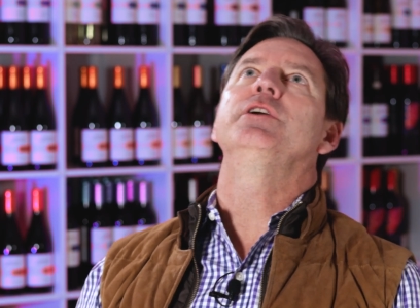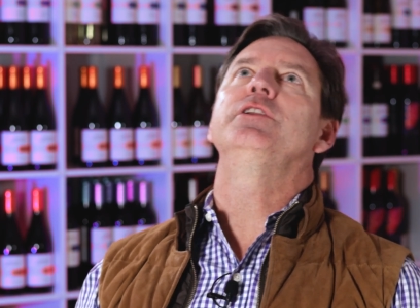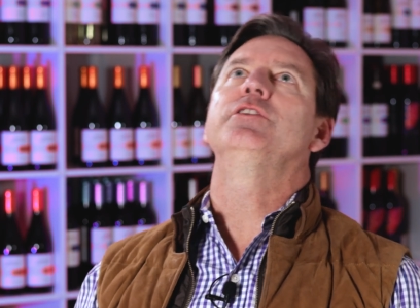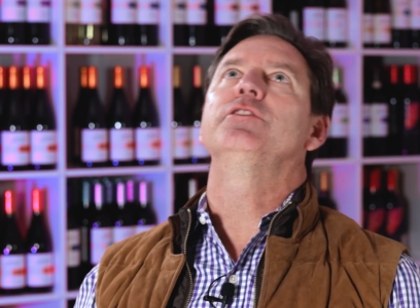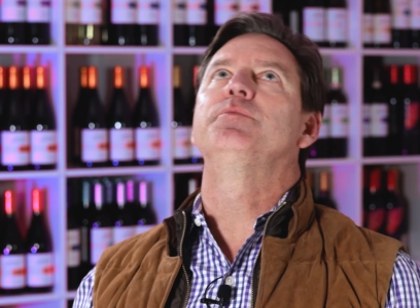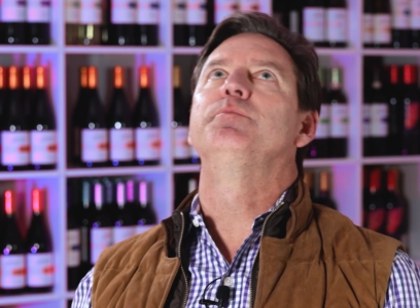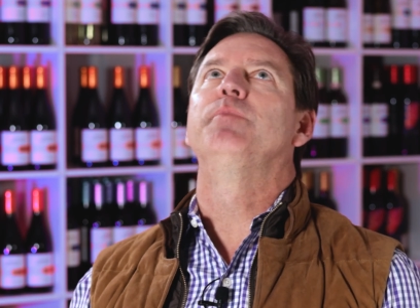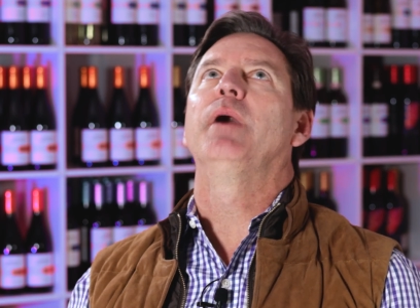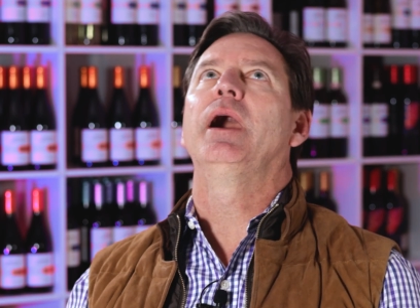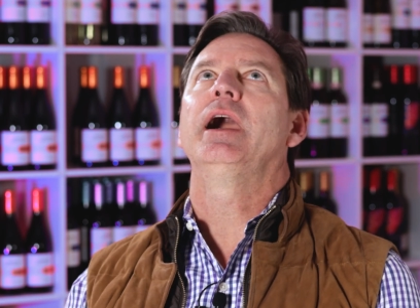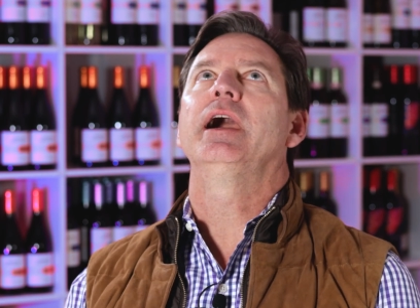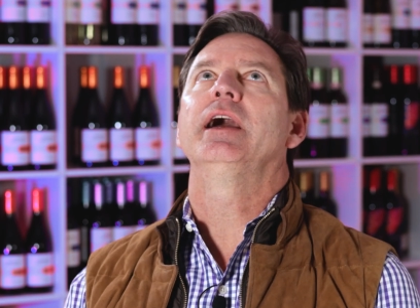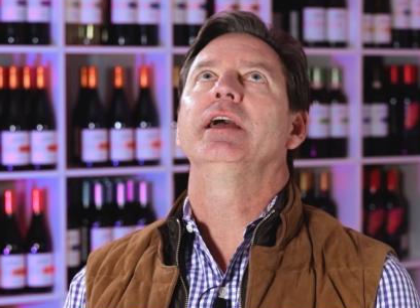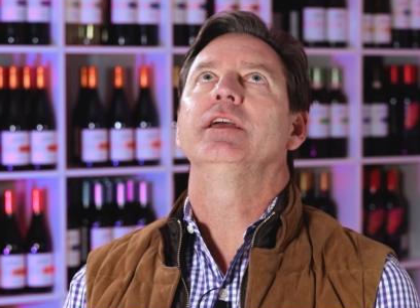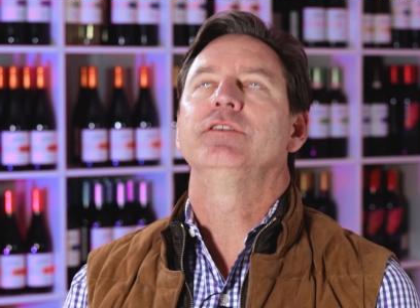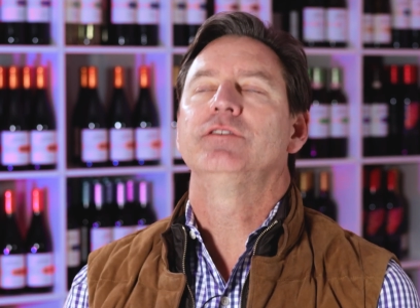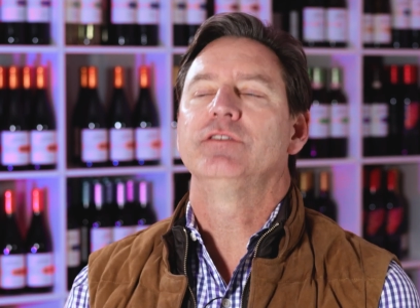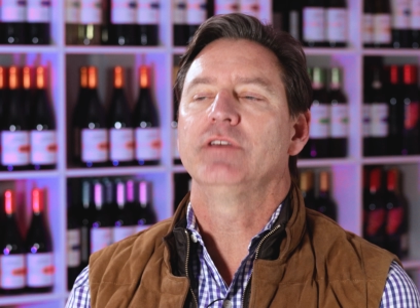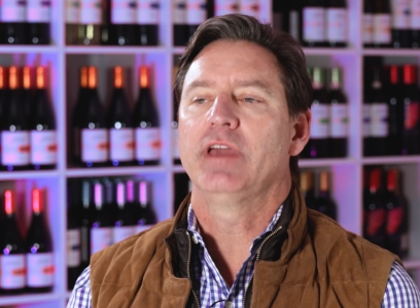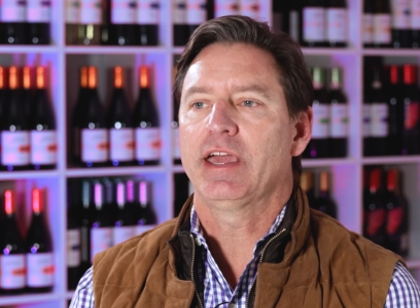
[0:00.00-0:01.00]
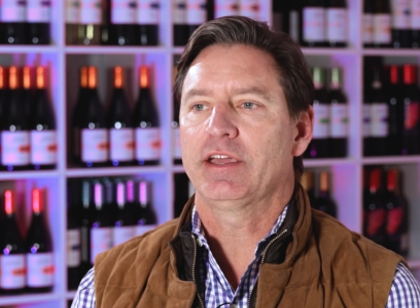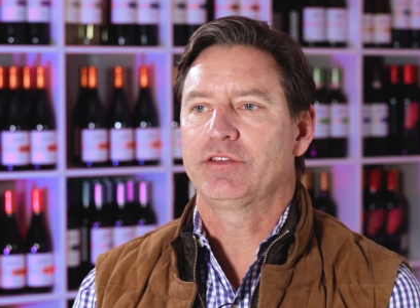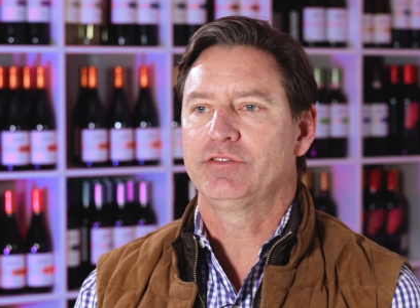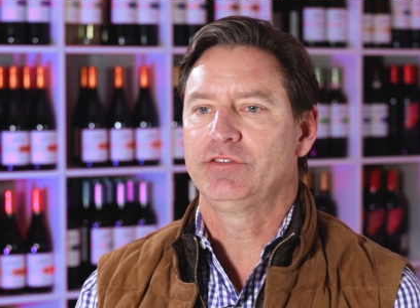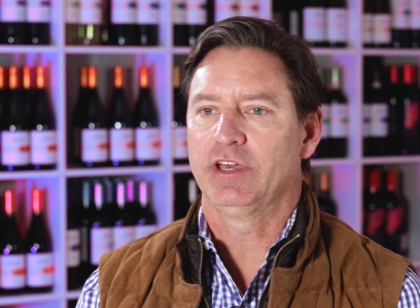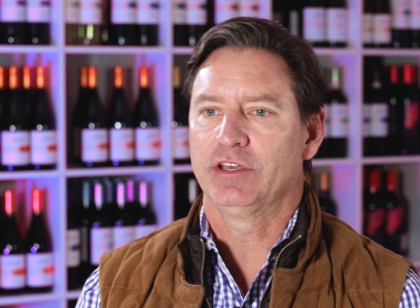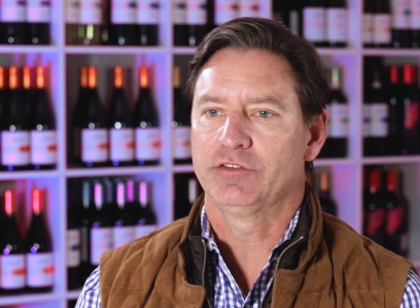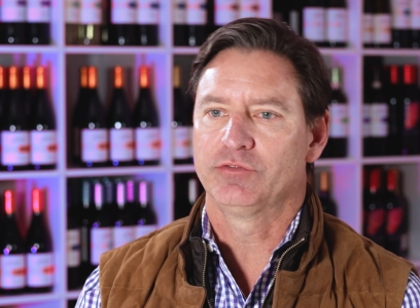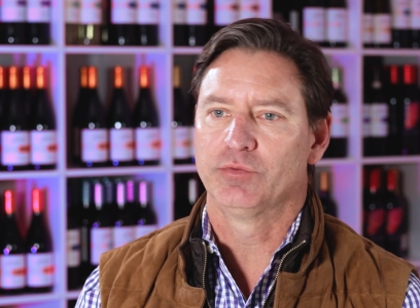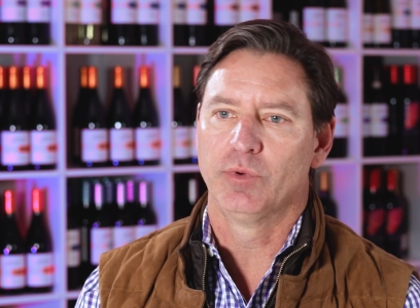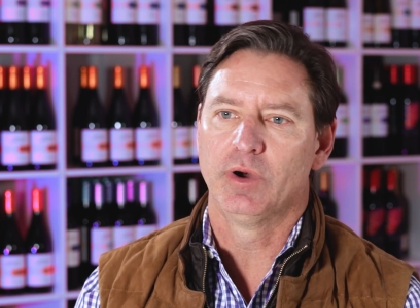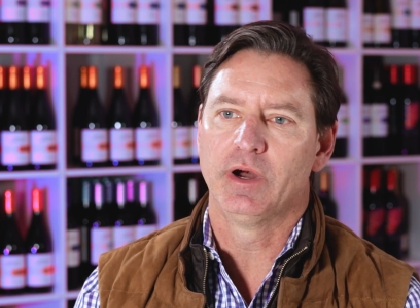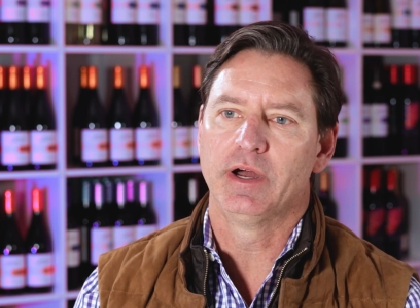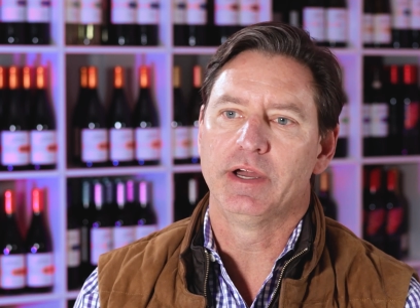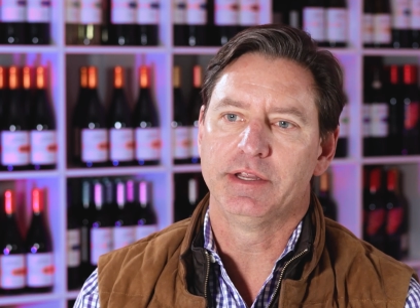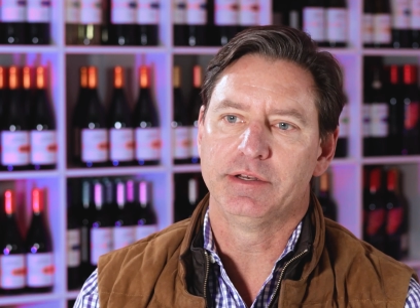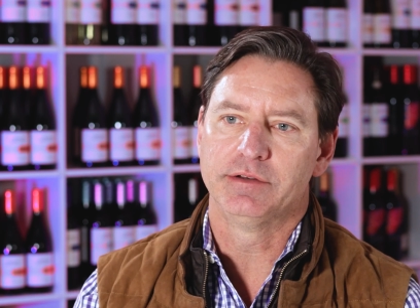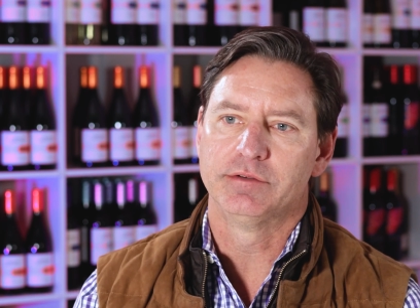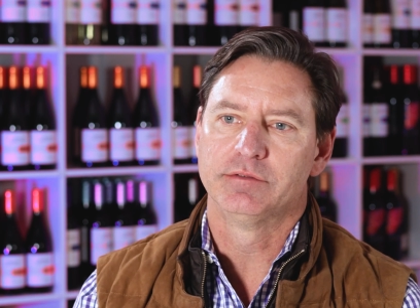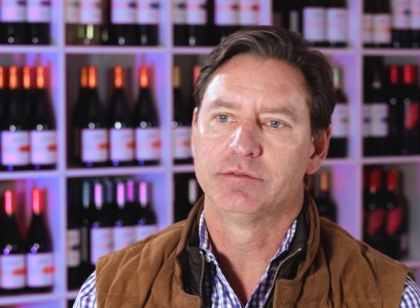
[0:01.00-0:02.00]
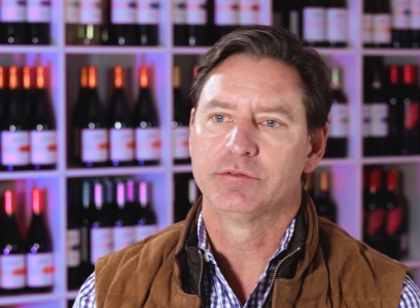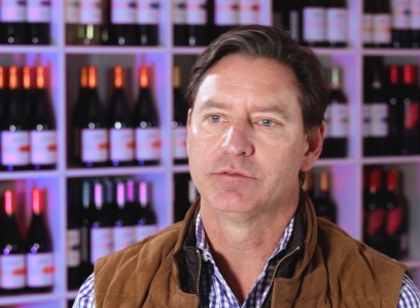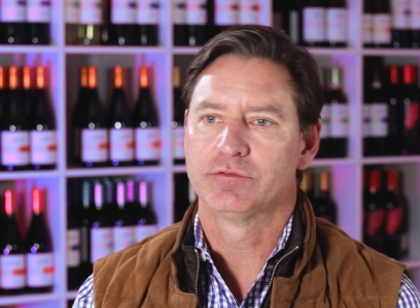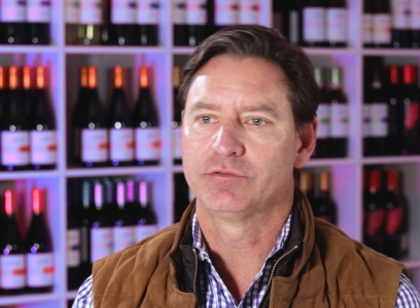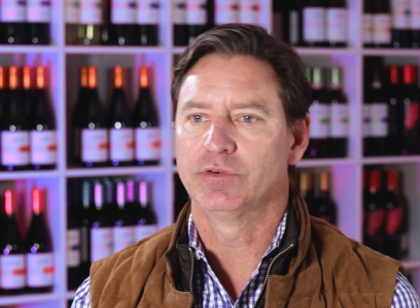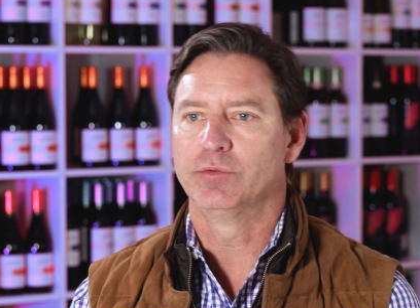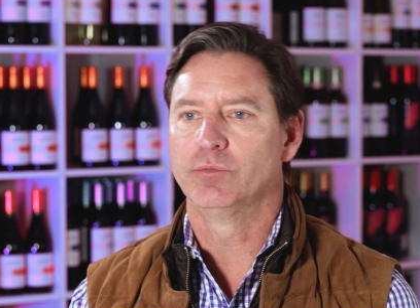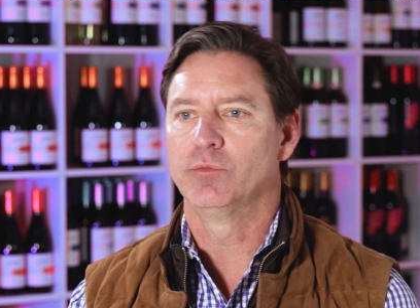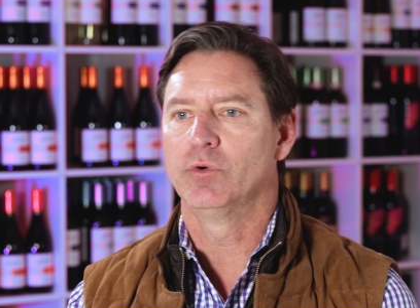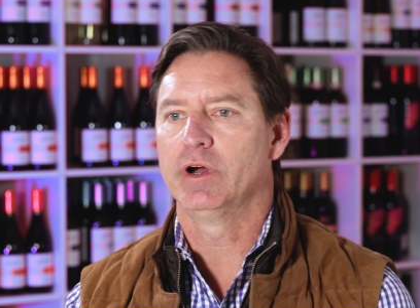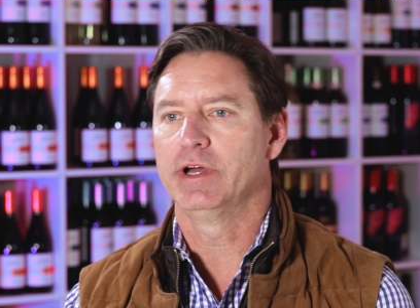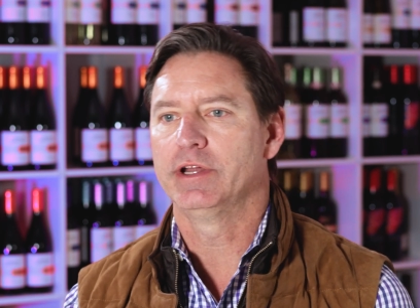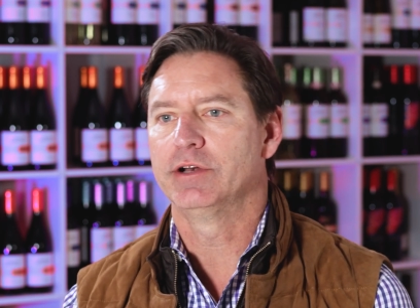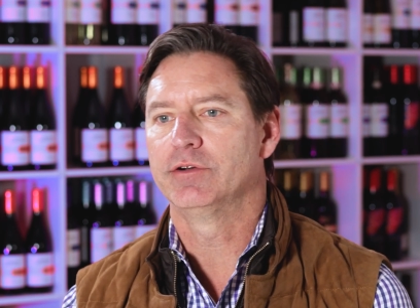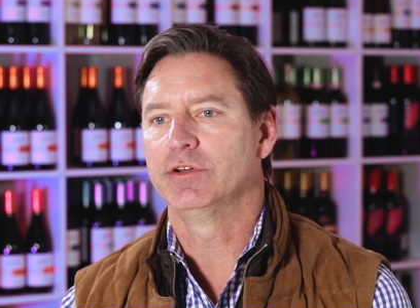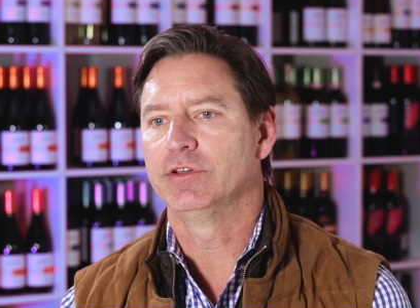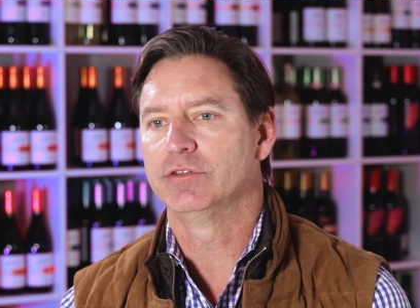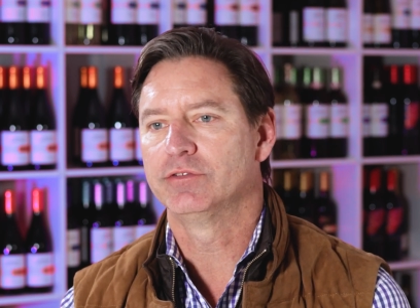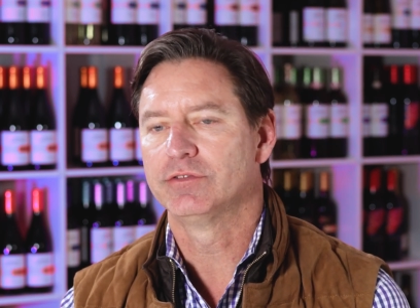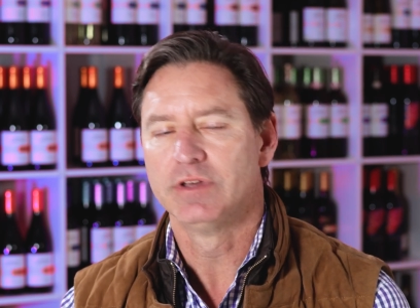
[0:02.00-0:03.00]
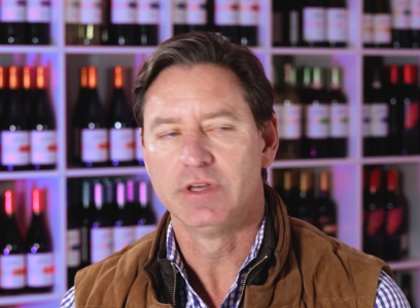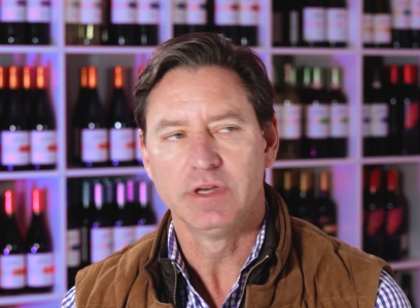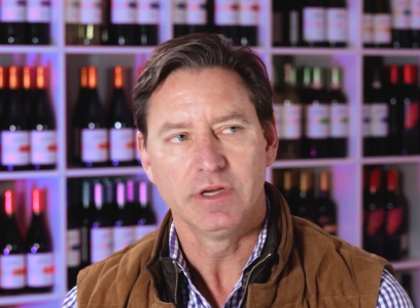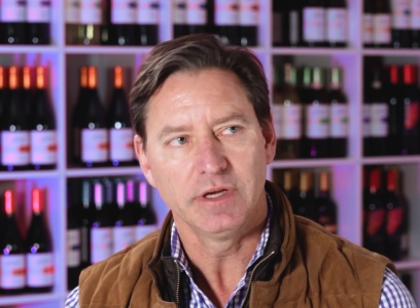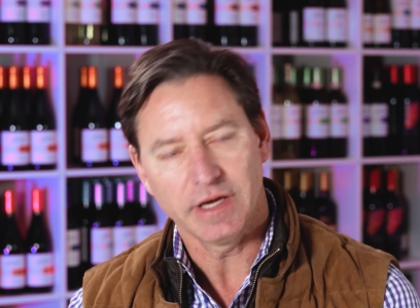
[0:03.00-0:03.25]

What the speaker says: he just buys excess wine from wineries.